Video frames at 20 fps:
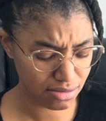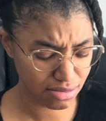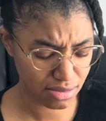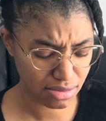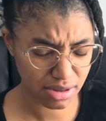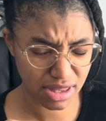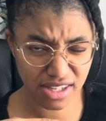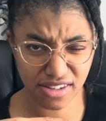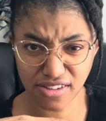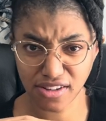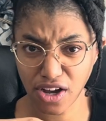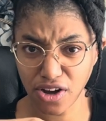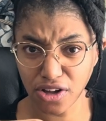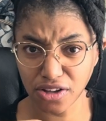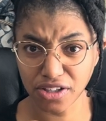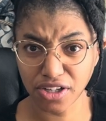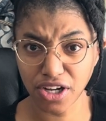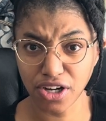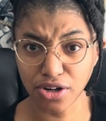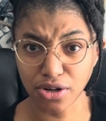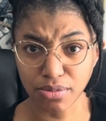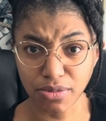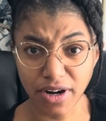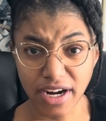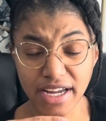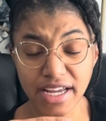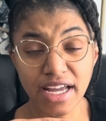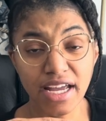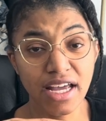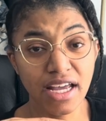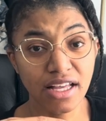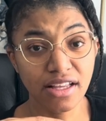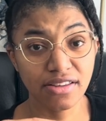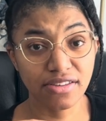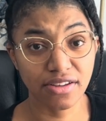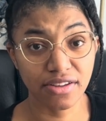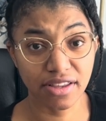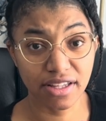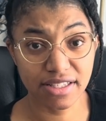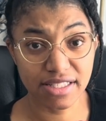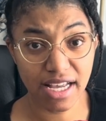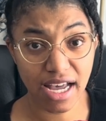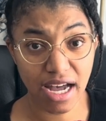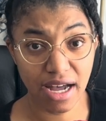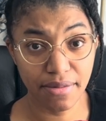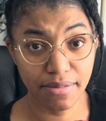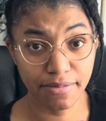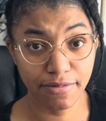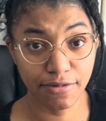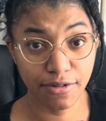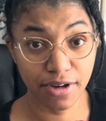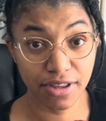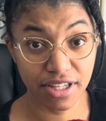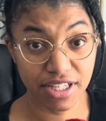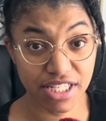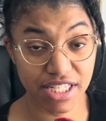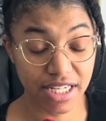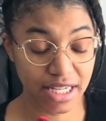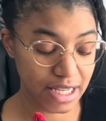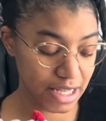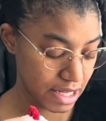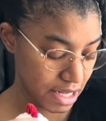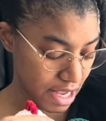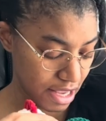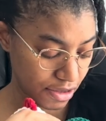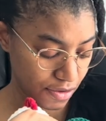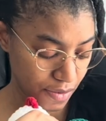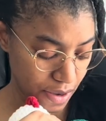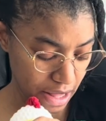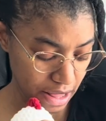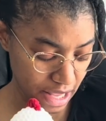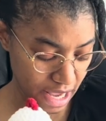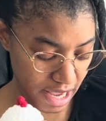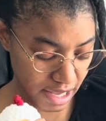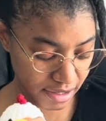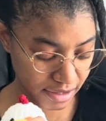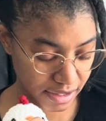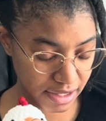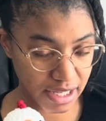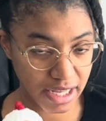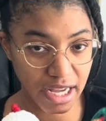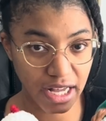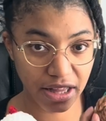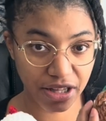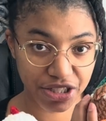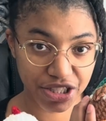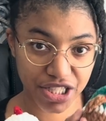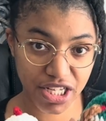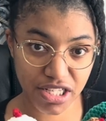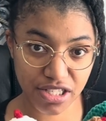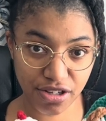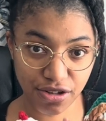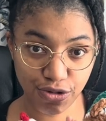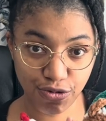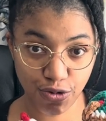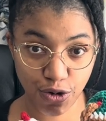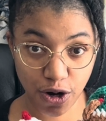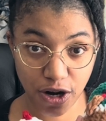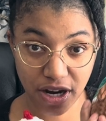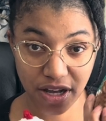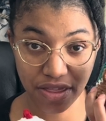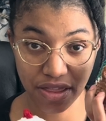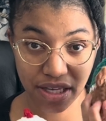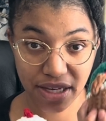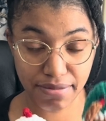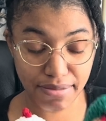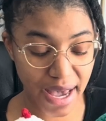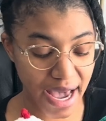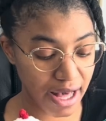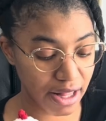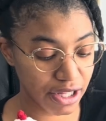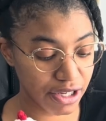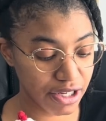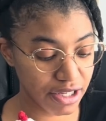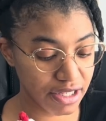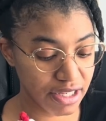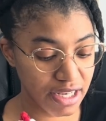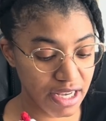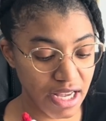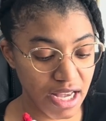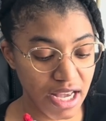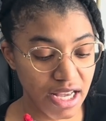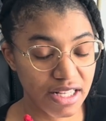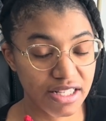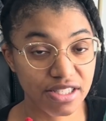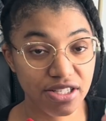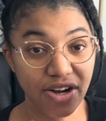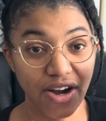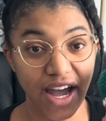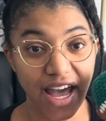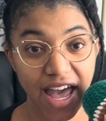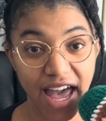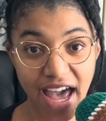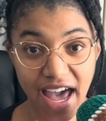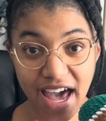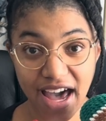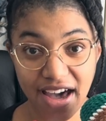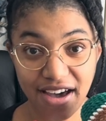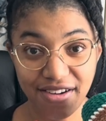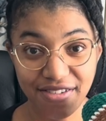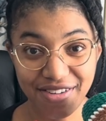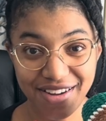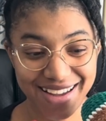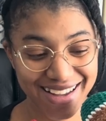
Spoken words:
this is called the comb, right? So the top for the chicken, as well as the color changes for the mallard. So I have